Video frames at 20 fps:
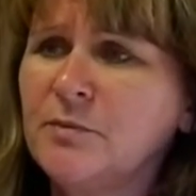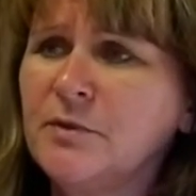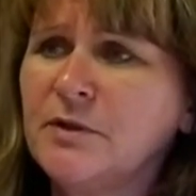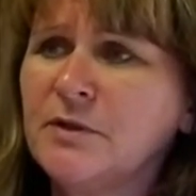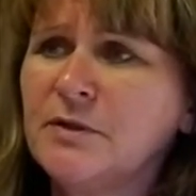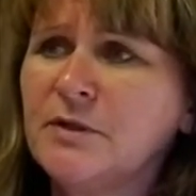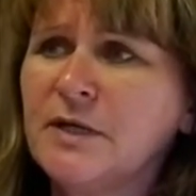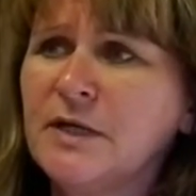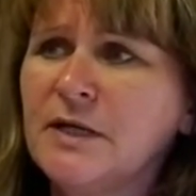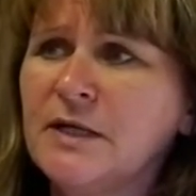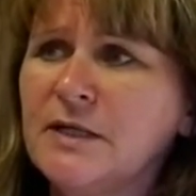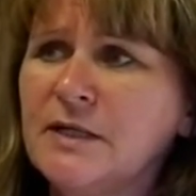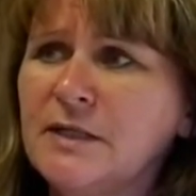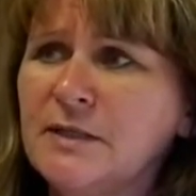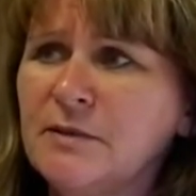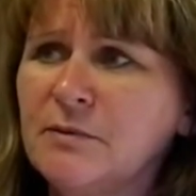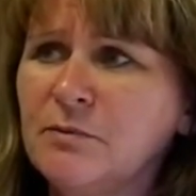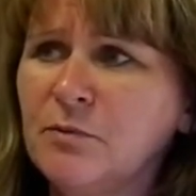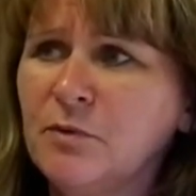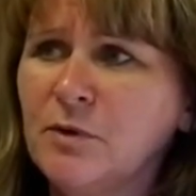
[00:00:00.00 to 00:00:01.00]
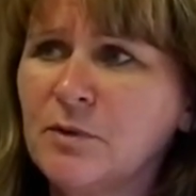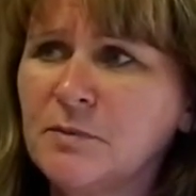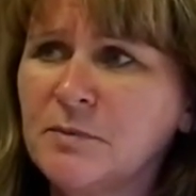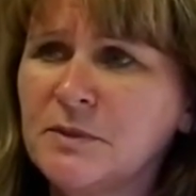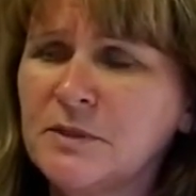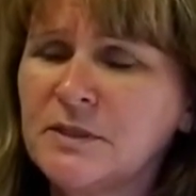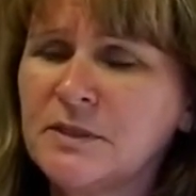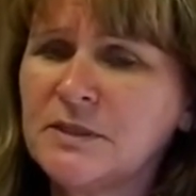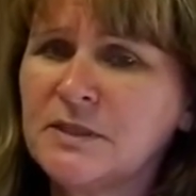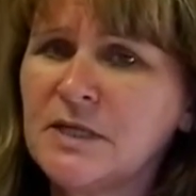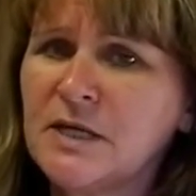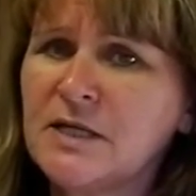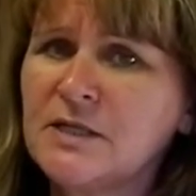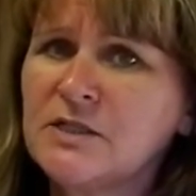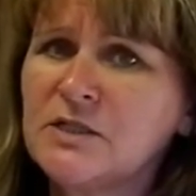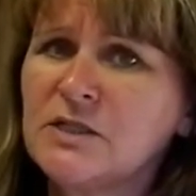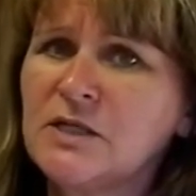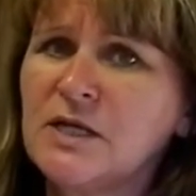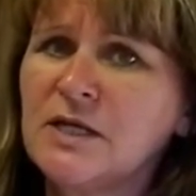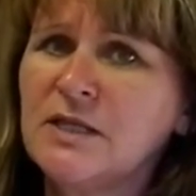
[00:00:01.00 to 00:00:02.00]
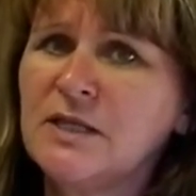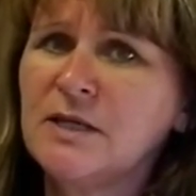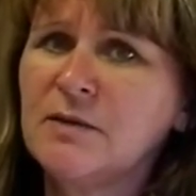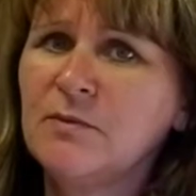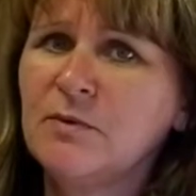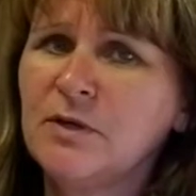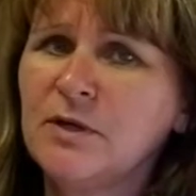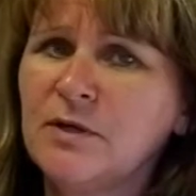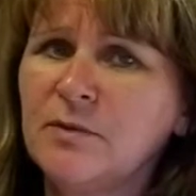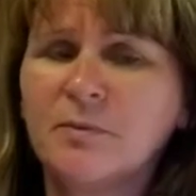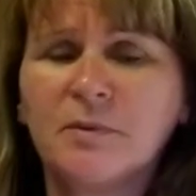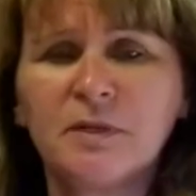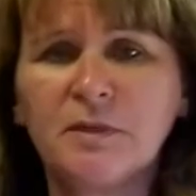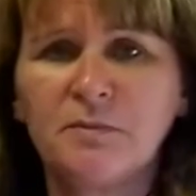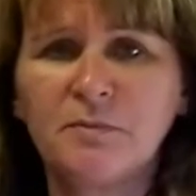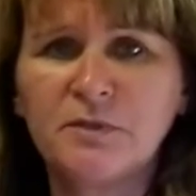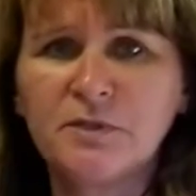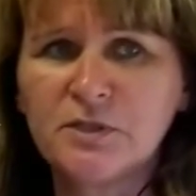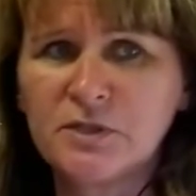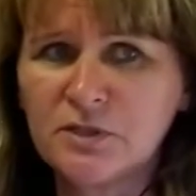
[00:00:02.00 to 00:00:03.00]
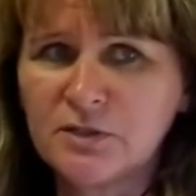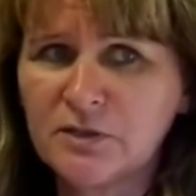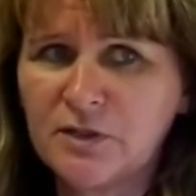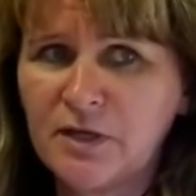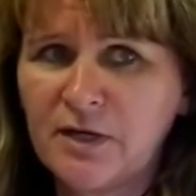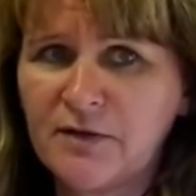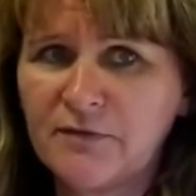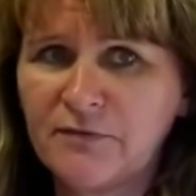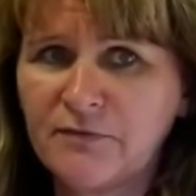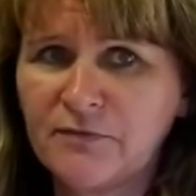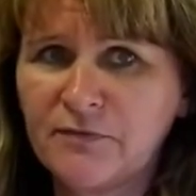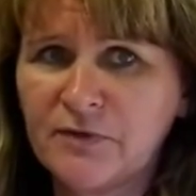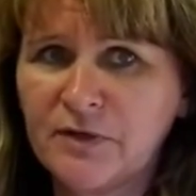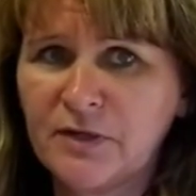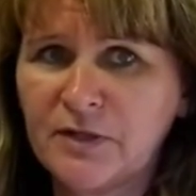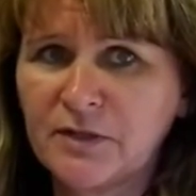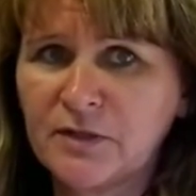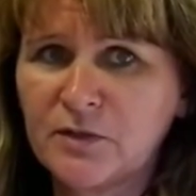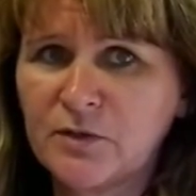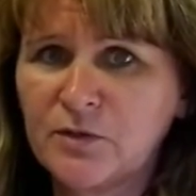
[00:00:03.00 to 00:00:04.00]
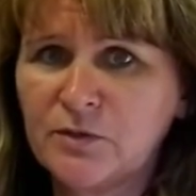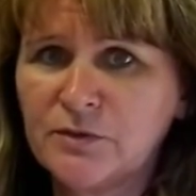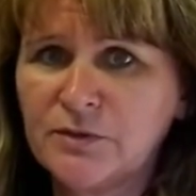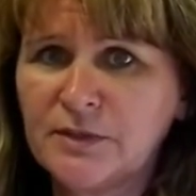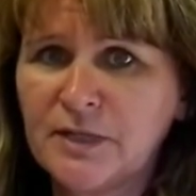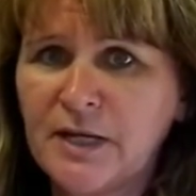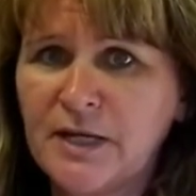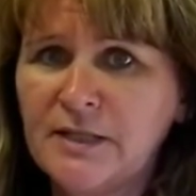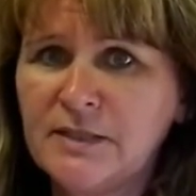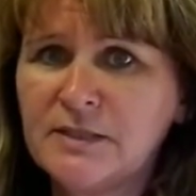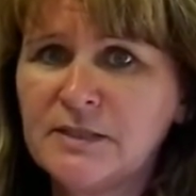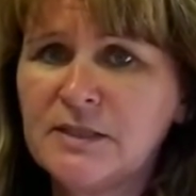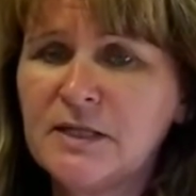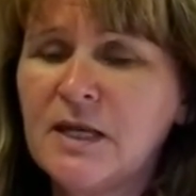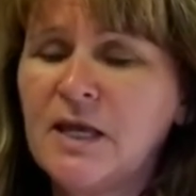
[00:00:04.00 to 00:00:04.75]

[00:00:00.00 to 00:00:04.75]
They're not warm to the touch, and they will help keep the chill off on a cold night.